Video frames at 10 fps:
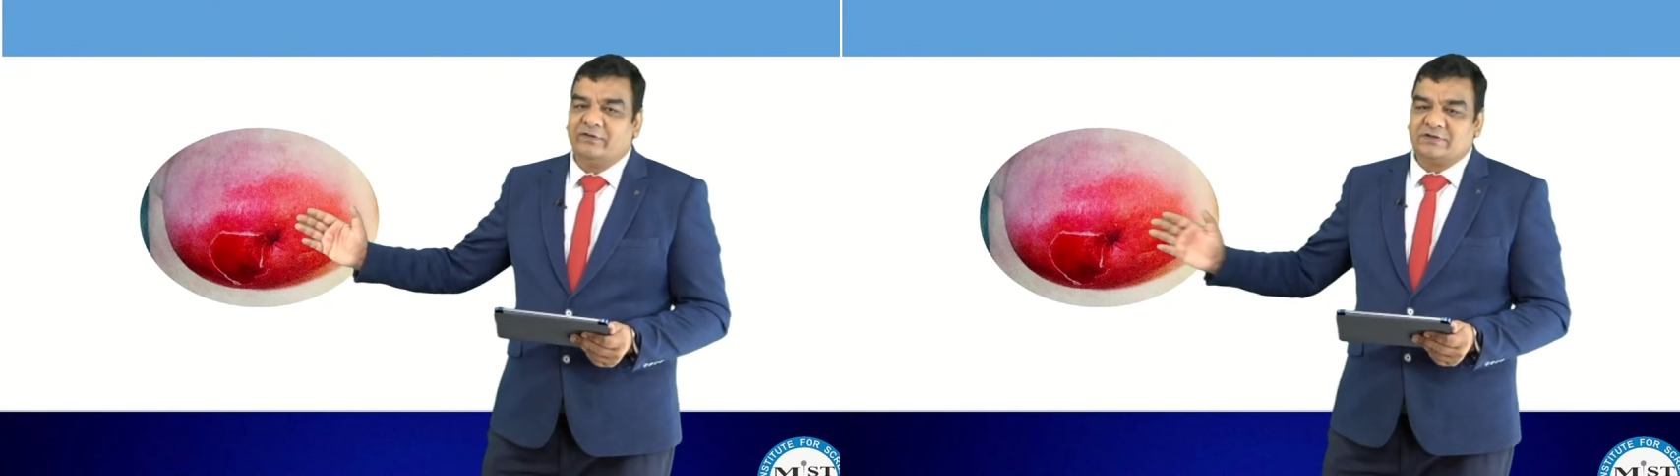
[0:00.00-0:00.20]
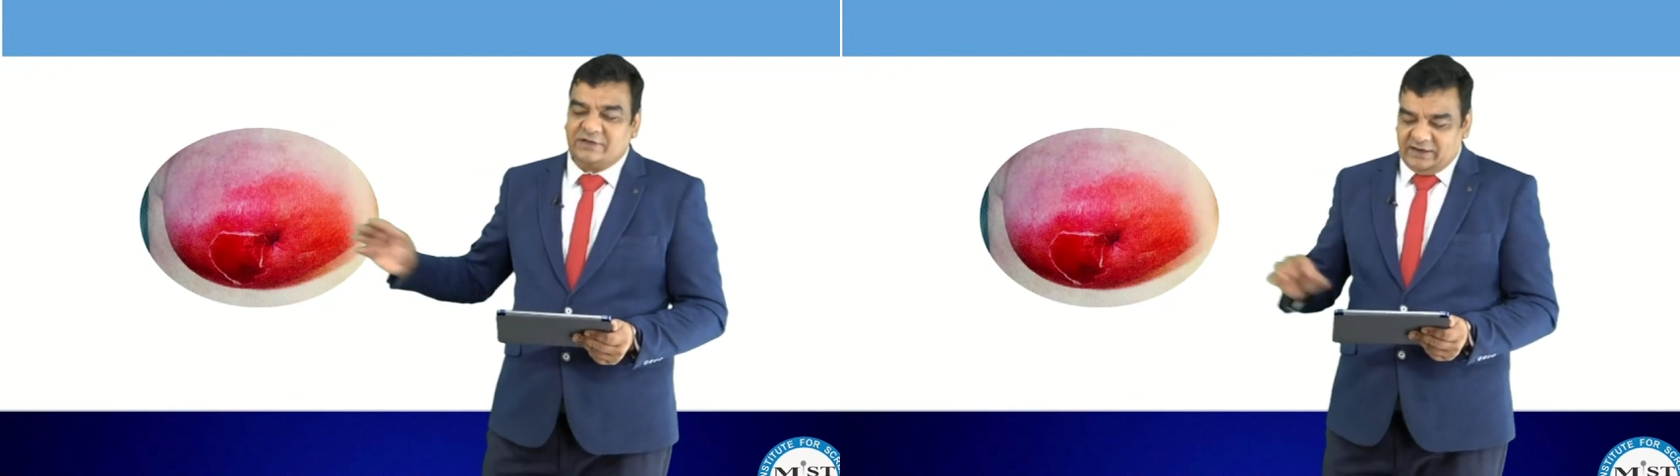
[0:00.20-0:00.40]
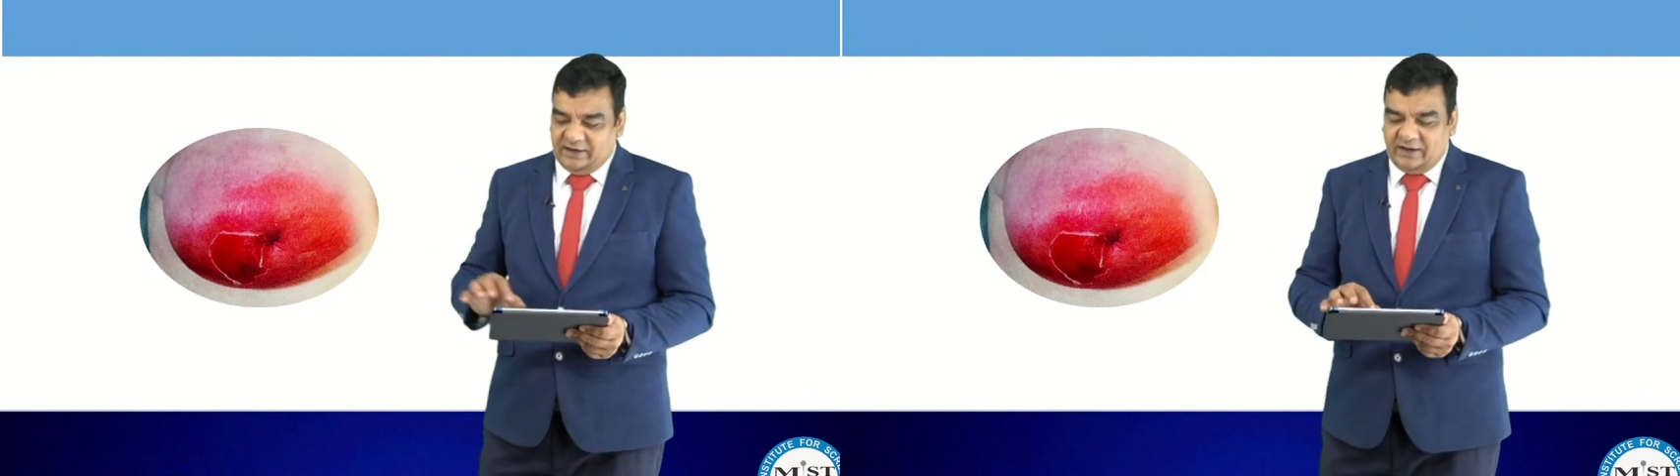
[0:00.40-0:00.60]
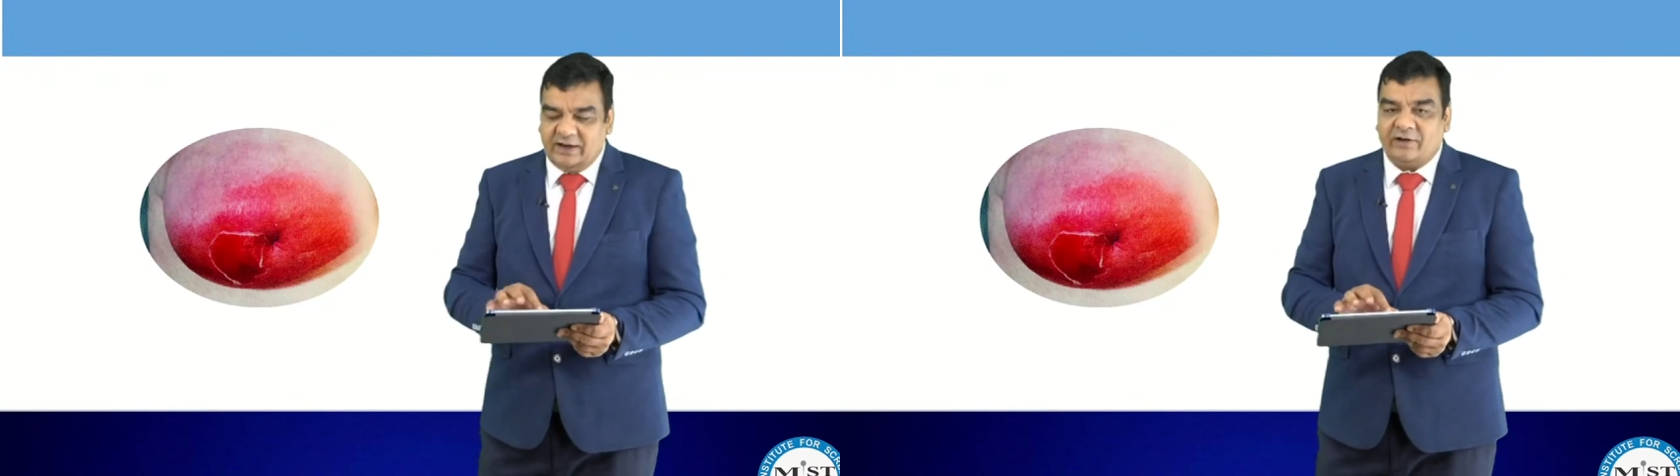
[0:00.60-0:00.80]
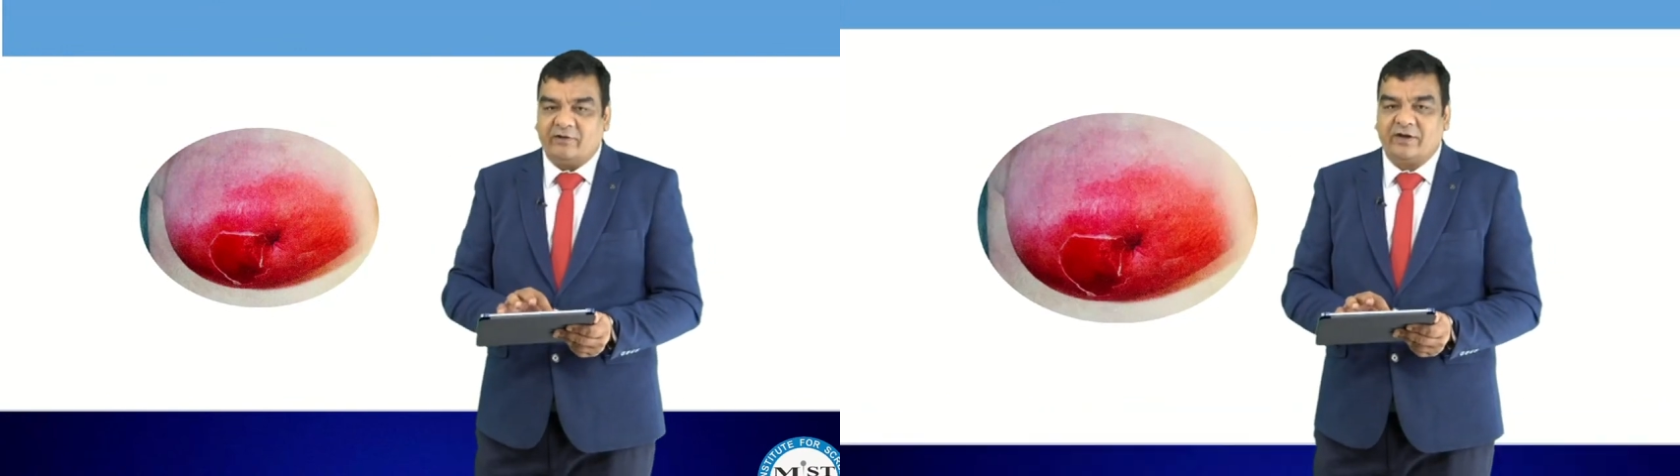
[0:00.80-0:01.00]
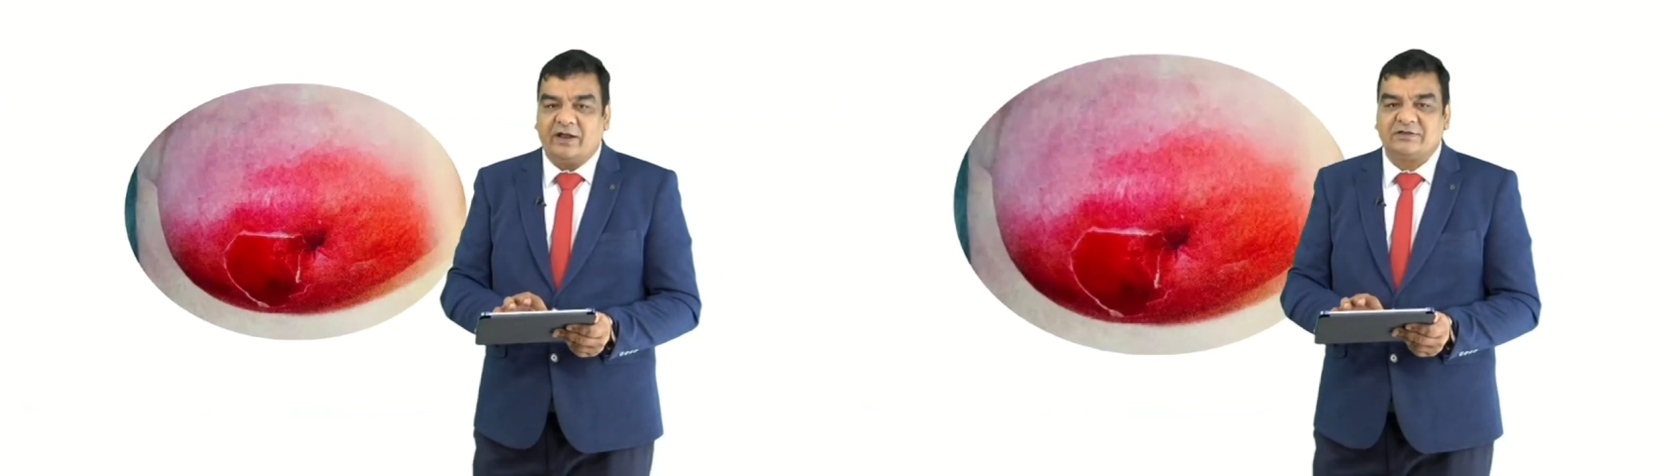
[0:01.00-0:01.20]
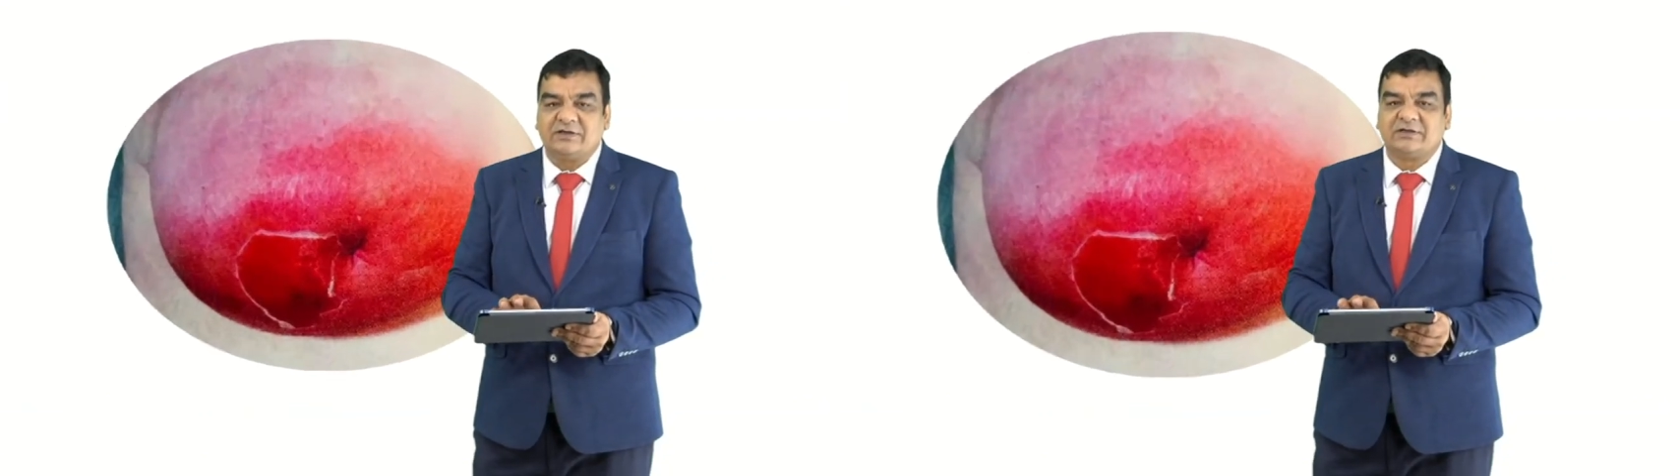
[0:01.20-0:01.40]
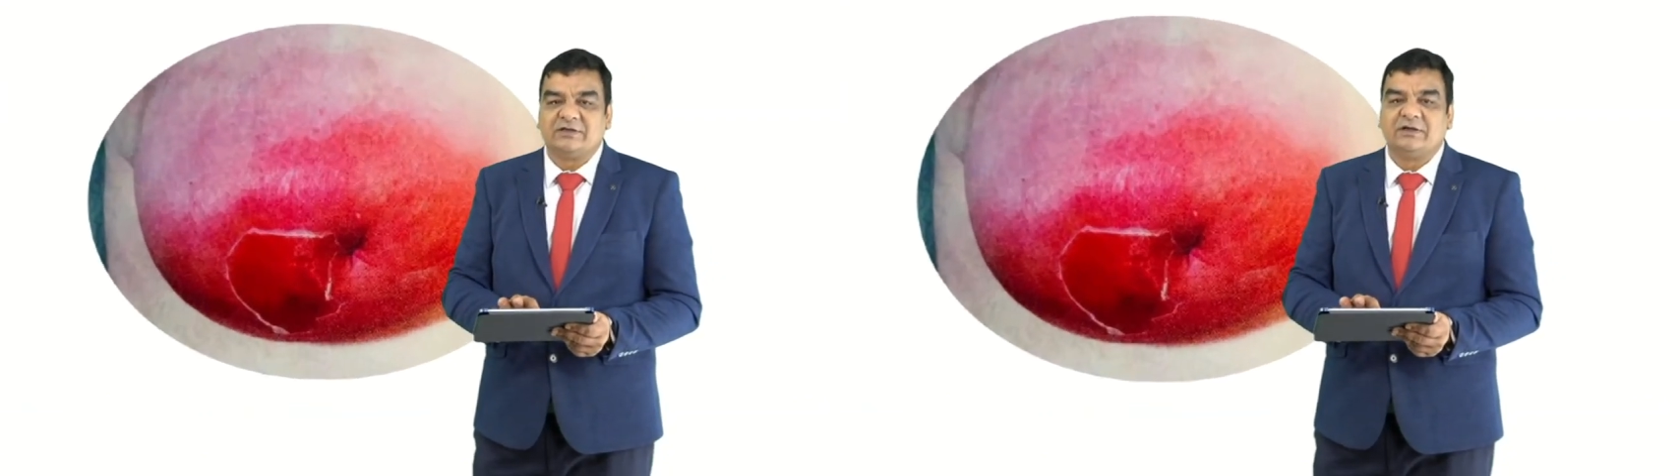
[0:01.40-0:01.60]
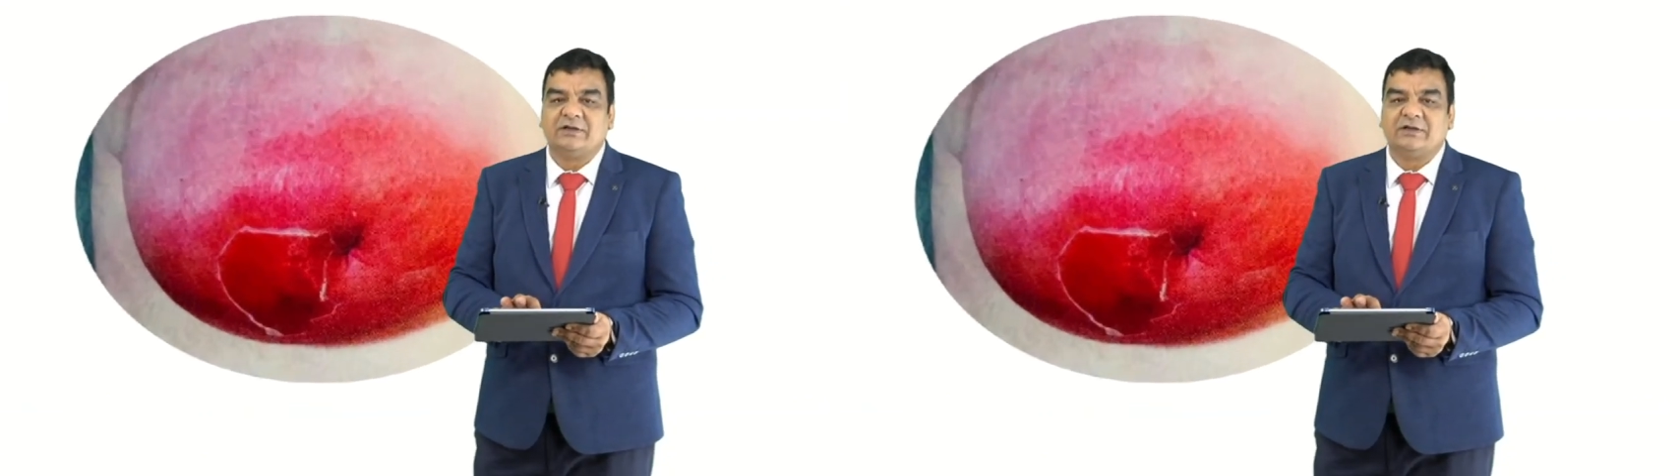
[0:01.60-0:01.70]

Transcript: seen in our classes,